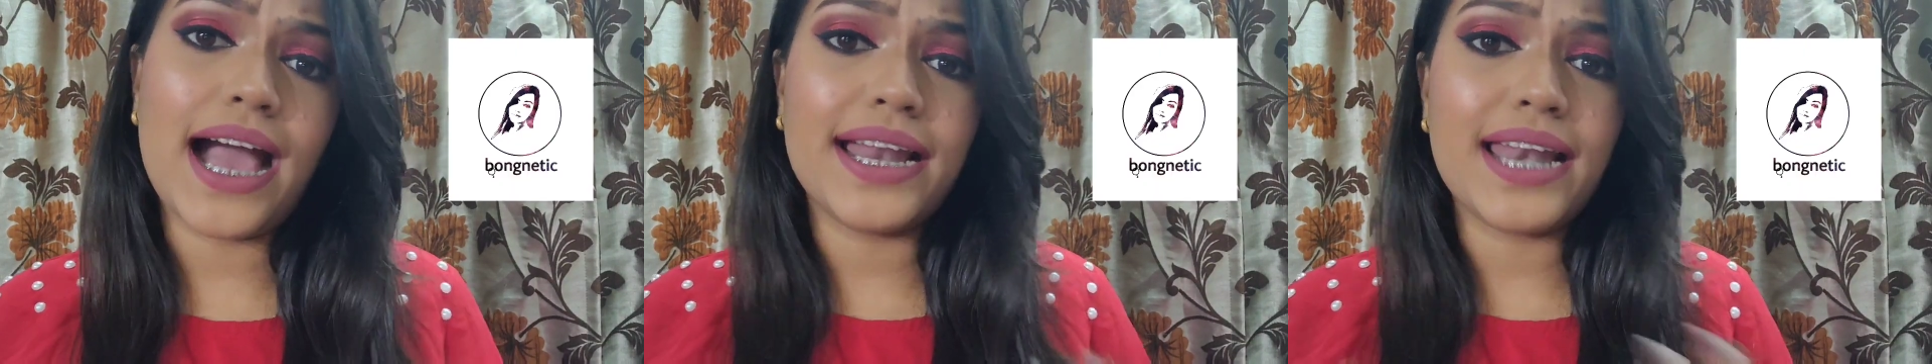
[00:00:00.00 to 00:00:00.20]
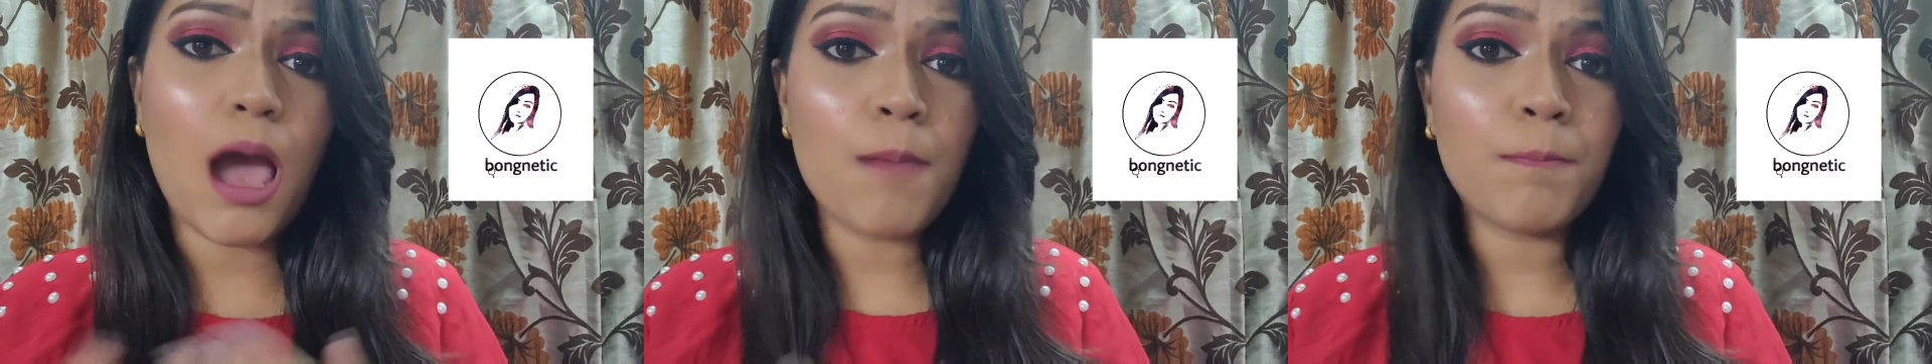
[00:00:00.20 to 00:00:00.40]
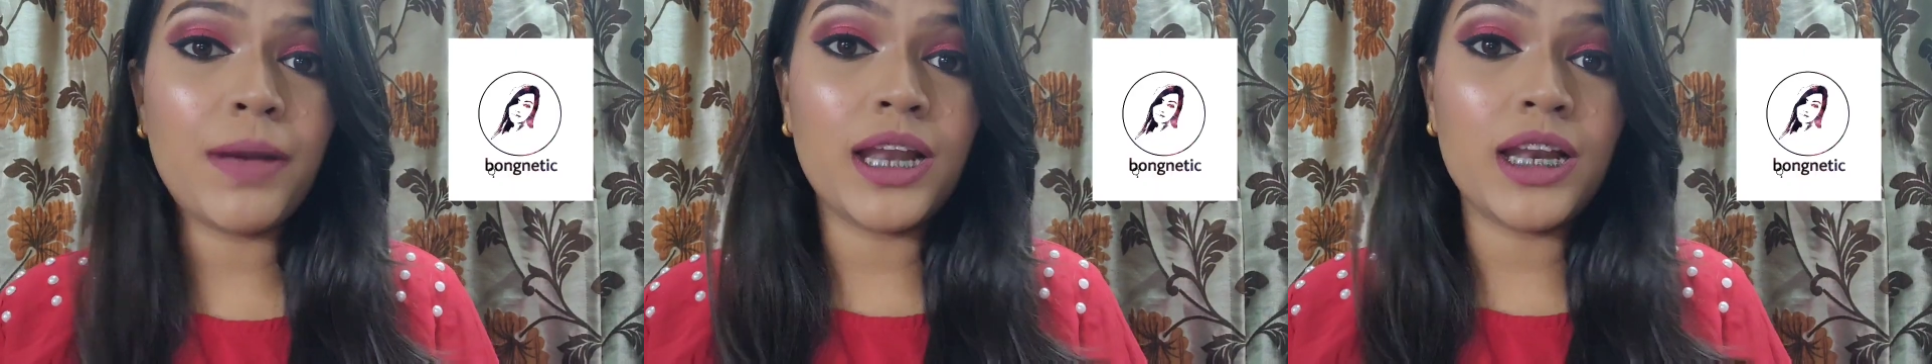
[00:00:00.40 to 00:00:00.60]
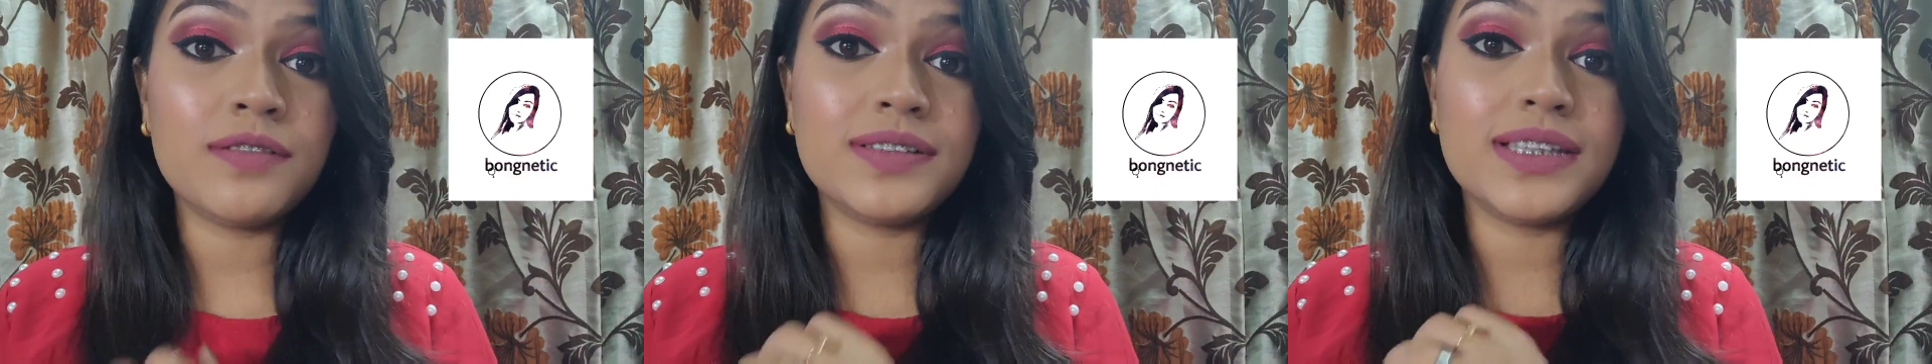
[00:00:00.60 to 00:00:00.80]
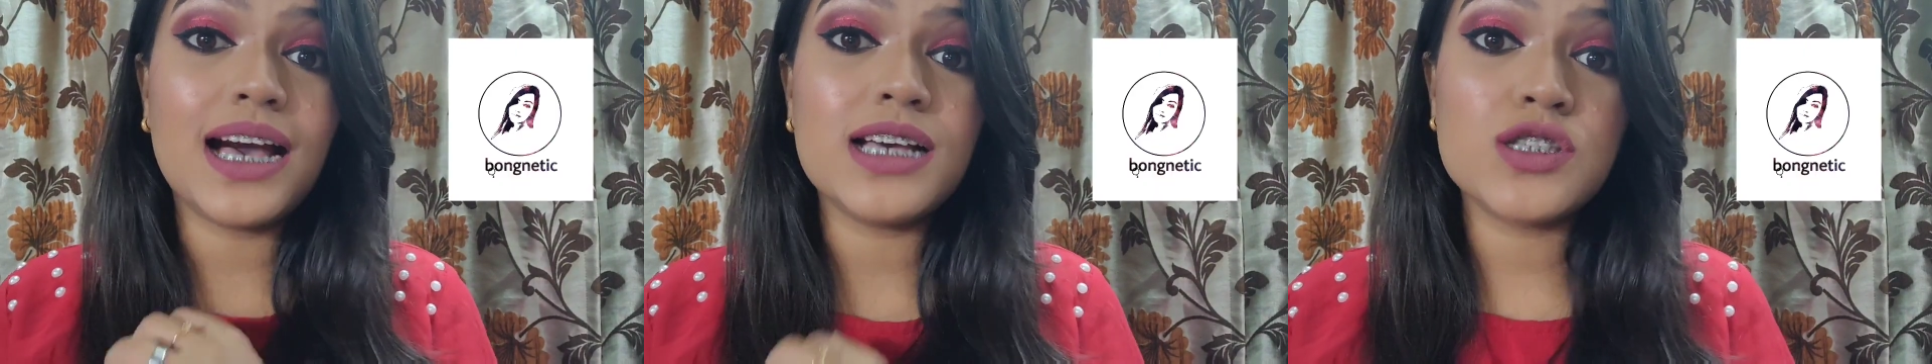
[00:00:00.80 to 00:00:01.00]
and I'm
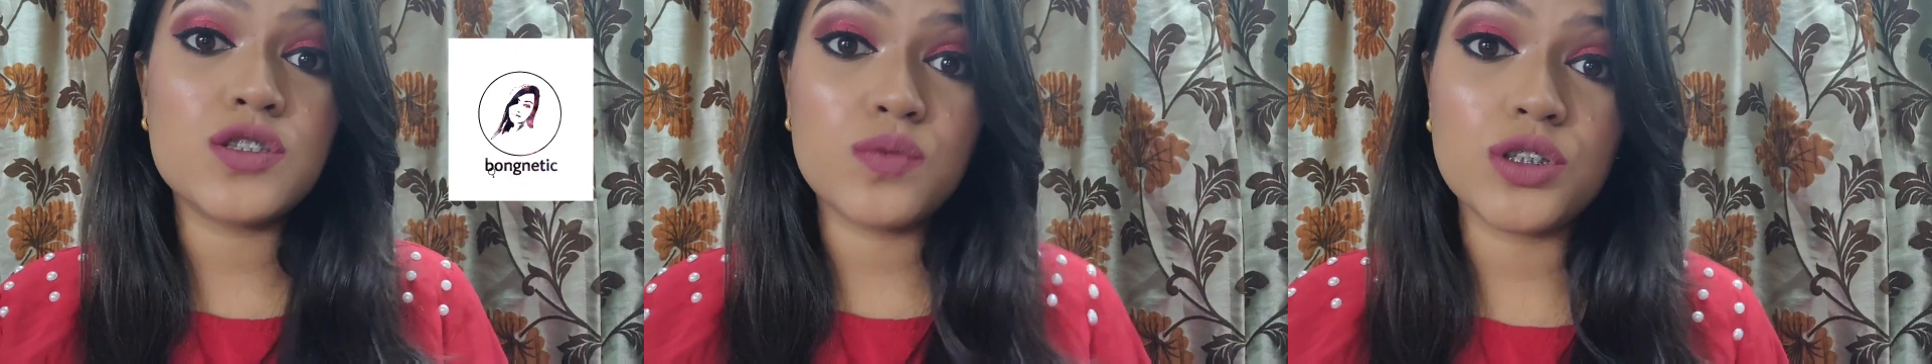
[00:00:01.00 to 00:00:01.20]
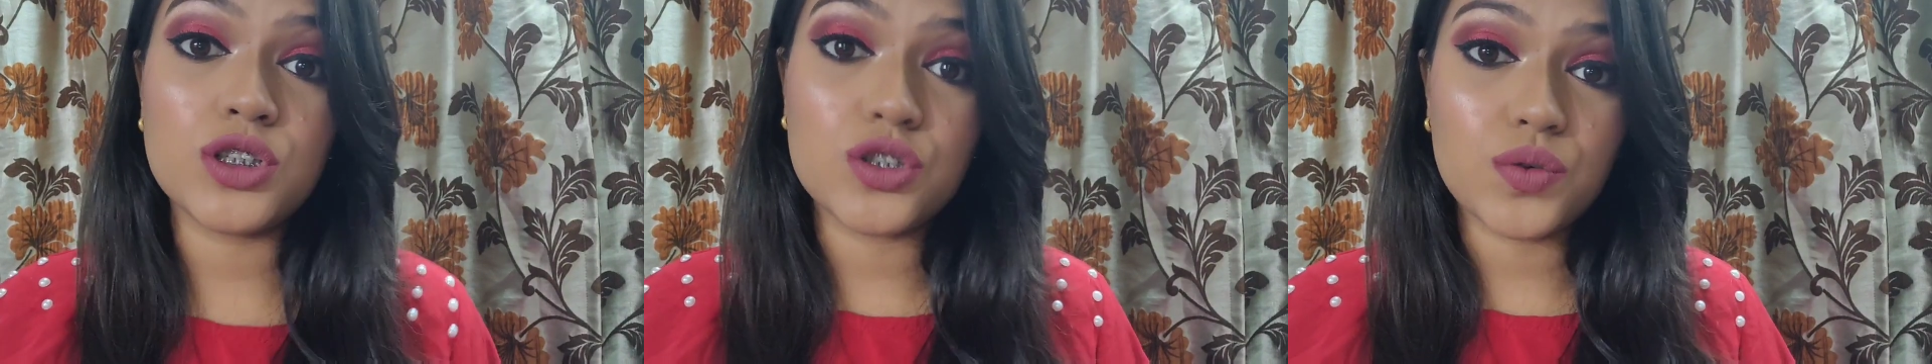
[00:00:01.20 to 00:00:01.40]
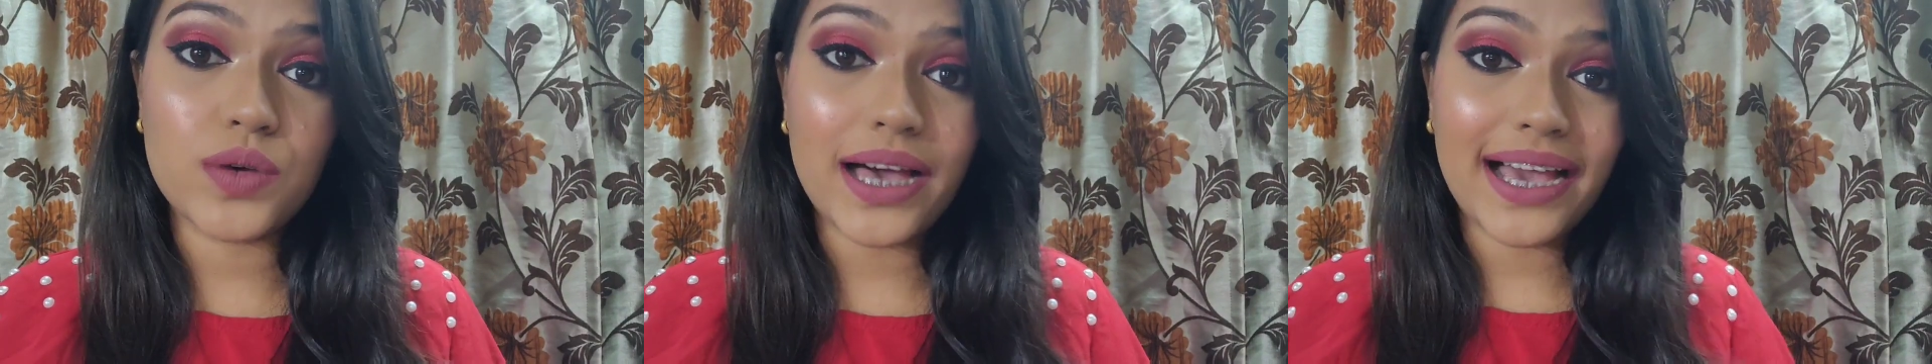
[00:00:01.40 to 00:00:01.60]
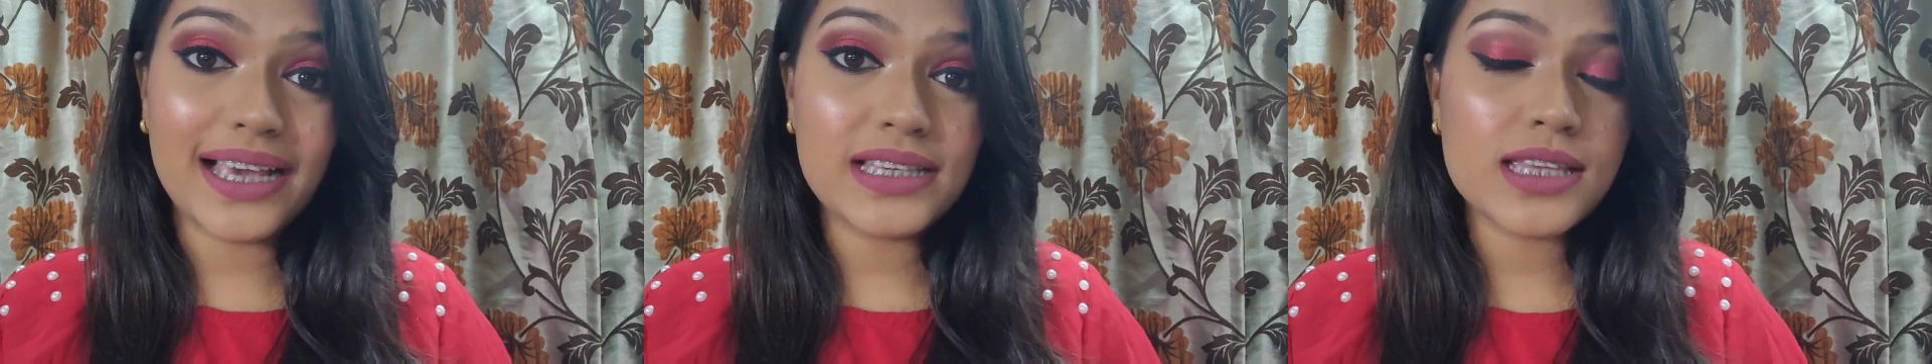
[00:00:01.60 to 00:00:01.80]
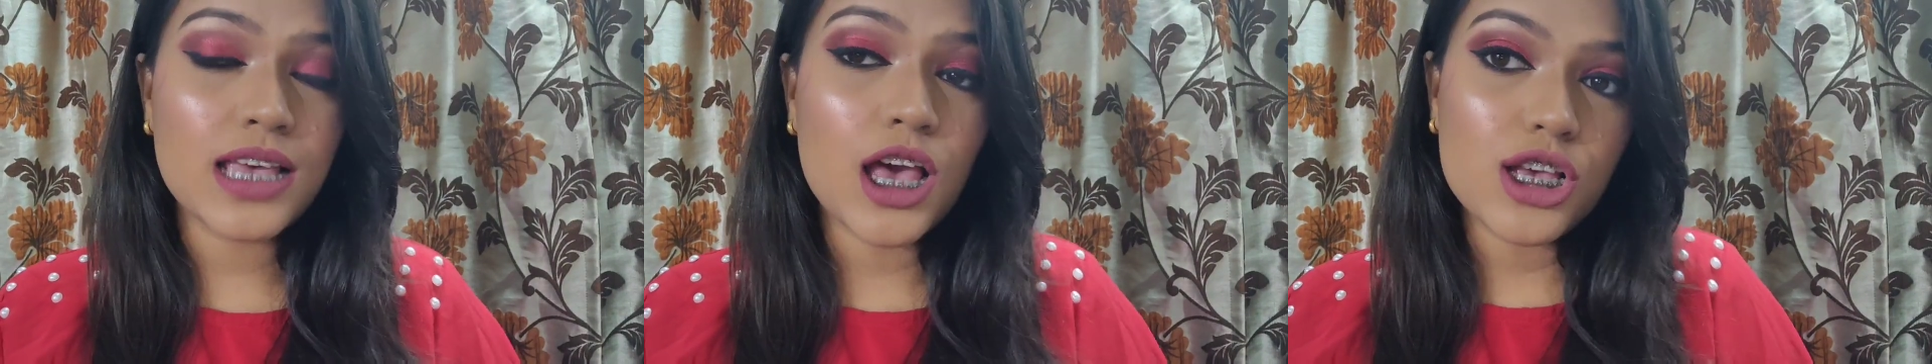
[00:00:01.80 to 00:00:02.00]
Pallavidas with you
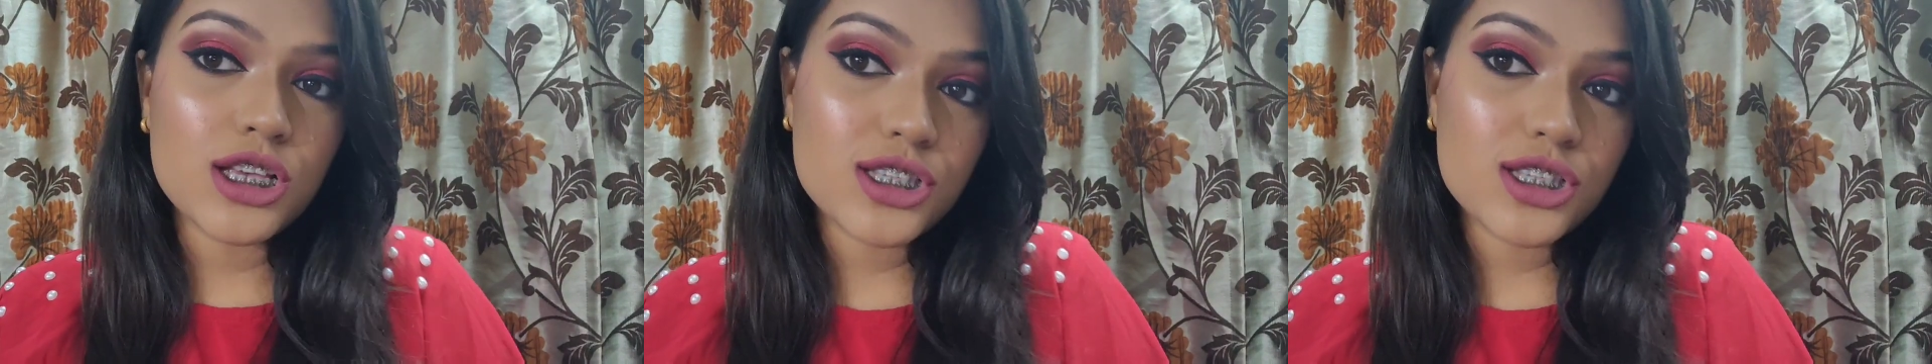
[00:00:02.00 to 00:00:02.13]
guys.